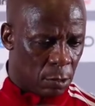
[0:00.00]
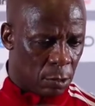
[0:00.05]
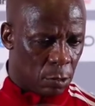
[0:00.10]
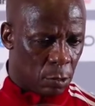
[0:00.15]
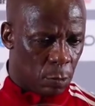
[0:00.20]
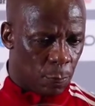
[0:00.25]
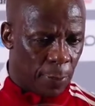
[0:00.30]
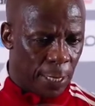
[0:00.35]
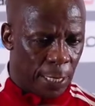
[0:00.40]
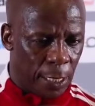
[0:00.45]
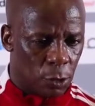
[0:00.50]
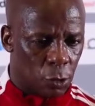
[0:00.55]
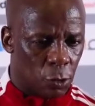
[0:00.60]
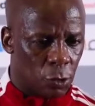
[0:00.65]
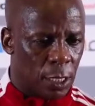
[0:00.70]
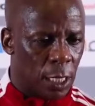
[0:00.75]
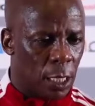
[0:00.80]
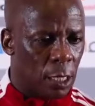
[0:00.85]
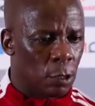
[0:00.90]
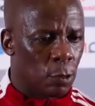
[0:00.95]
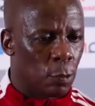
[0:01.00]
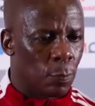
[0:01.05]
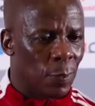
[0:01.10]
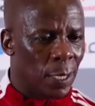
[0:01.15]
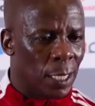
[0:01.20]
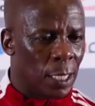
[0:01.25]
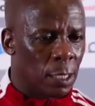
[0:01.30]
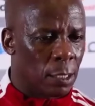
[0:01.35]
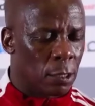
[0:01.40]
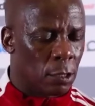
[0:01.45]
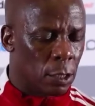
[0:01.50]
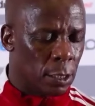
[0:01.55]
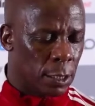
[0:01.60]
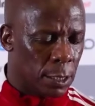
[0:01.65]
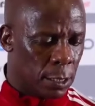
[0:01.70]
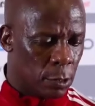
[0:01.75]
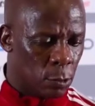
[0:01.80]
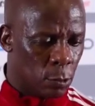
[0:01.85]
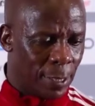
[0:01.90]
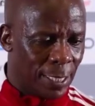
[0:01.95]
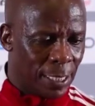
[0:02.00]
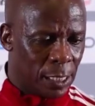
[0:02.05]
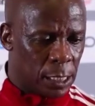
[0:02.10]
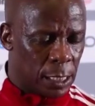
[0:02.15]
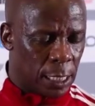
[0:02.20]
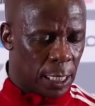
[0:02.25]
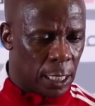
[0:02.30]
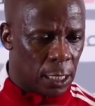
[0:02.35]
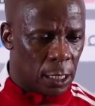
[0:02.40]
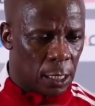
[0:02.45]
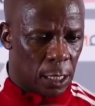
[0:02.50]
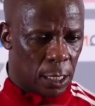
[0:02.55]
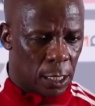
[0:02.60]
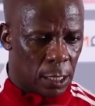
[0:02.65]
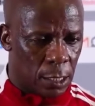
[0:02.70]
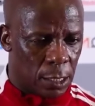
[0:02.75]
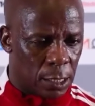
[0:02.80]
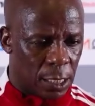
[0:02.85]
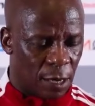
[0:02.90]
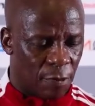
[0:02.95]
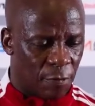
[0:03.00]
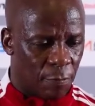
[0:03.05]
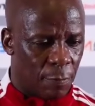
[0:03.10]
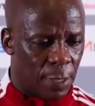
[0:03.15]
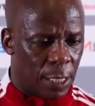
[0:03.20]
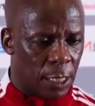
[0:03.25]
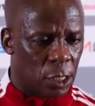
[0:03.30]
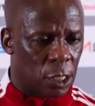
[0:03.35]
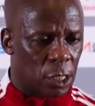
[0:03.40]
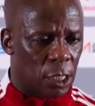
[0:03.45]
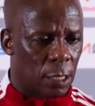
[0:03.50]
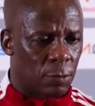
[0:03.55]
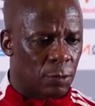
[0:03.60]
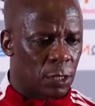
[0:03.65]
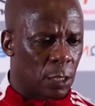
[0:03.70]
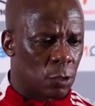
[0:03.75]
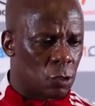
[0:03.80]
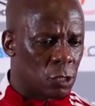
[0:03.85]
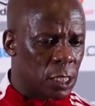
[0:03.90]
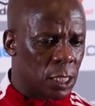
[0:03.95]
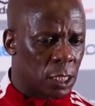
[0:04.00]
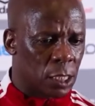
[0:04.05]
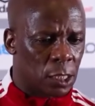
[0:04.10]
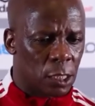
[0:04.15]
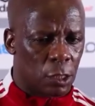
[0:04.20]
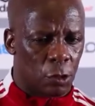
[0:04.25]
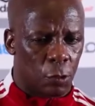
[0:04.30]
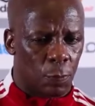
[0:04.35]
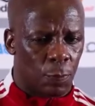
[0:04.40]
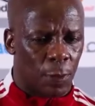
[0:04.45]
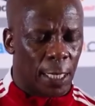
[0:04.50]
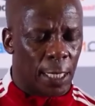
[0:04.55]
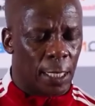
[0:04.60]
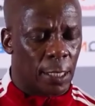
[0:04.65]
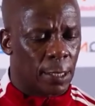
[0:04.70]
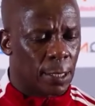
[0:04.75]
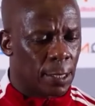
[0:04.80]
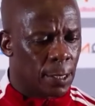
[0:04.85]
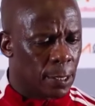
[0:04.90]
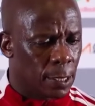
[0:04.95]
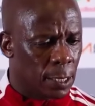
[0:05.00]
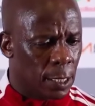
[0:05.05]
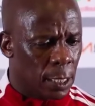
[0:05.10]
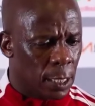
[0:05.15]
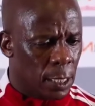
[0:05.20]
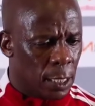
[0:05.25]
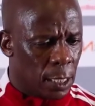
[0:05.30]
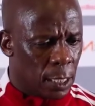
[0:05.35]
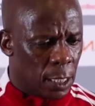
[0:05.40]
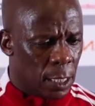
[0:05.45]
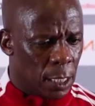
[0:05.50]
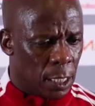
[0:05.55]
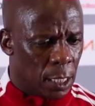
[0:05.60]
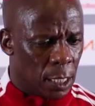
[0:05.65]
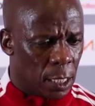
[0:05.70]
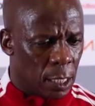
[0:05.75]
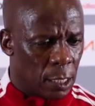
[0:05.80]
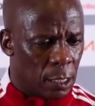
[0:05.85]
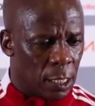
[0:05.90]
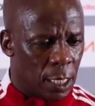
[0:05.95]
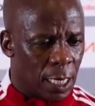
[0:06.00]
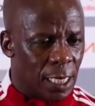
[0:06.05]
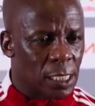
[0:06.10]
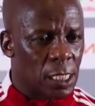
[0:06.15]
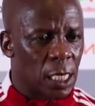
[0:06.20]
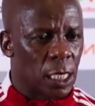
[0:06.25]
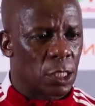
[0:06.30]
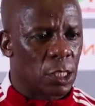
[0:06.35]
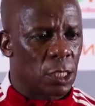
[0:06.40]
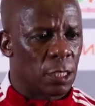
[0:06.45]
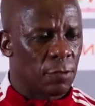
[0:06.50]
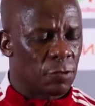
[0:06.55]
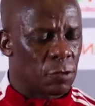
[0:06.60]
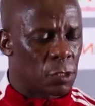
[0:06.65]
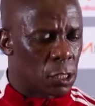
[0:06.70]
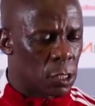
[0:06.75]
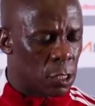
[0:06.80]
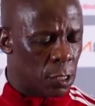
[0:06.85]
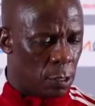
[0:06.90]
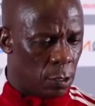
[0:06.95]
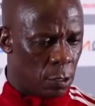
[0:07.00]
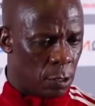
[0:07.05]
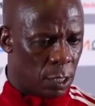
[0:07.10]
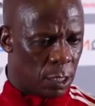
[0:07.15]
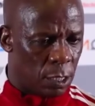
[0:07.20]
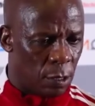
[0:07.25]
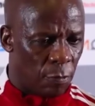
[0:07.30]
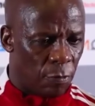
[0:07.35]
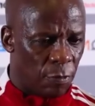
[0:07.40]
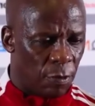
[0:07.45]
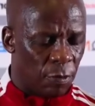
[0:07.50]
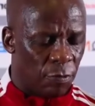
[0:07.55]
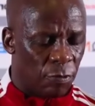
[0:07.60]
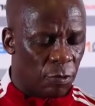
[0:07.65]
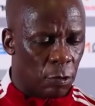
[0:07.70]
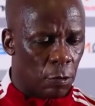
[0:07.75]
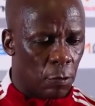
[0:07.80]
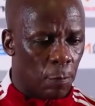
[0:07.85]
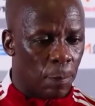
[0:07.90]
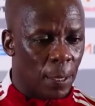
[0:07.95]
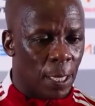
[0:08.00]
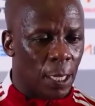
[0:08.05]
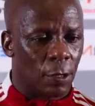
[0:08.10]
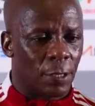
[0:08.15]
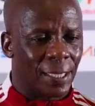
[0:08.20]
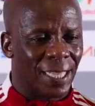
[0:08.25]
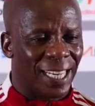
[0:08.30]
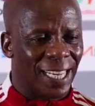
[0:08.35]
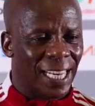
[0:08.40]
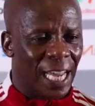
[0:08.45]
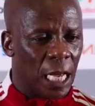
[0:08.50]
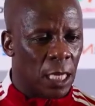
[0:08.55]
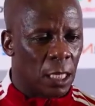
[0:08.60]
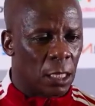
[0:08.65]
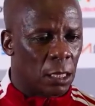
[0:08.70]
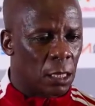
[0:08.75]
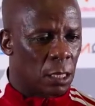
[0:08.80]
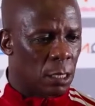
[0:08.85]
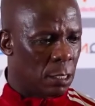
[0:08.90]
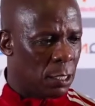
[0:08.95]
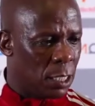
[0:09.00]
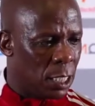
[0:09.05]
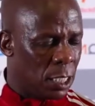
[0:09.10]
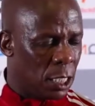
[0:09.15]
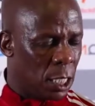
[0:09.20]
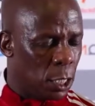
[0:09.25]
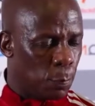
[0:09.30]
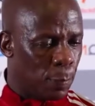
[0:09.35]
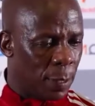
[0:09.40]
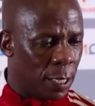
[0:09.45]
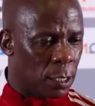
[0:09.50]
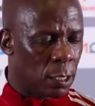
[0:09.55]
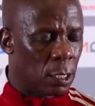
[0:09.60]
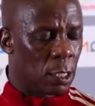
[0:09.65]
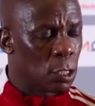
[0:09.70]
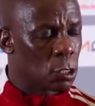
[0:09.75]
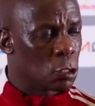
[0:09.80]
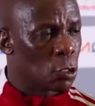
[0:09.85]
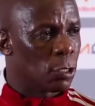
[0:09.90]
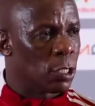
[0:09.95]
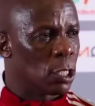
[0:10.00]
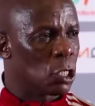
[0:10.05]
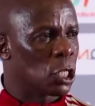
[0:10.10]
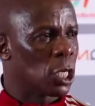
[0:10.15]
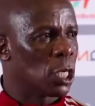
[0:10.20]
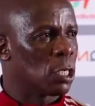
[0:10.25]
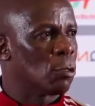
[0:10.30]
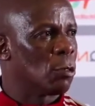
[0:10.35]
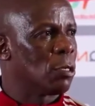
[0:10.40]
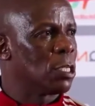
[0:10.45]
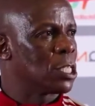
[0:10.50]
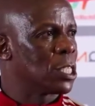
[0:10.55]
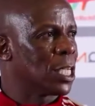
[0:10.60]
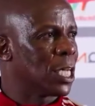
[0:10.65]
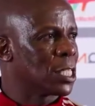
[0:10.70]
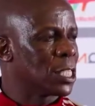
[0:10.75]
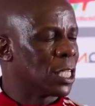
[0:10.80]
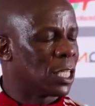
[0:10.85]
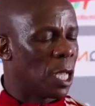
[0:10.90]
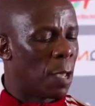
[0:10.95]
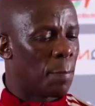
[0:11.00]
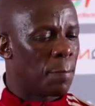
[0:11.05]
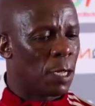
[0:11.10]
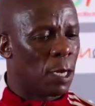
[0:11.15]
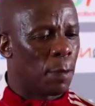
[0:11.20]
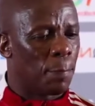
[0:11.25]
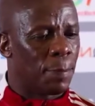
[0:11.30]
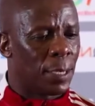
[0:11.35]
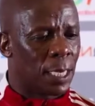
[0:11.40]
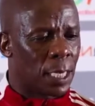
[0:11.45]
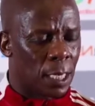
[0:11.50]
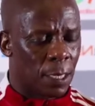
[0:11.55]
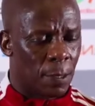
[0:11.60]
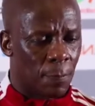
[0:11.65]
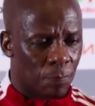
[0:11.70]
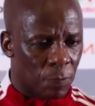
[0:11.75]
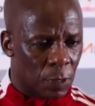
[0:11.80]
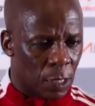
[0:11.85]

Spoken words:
You're playing today, you're playing on Wednesday, a tough match, Cape Town City. You're playing Kaizer Chiefs on the 5th. You're playing on the 9th, the Nedbank. So the schedule is just an uphill battle.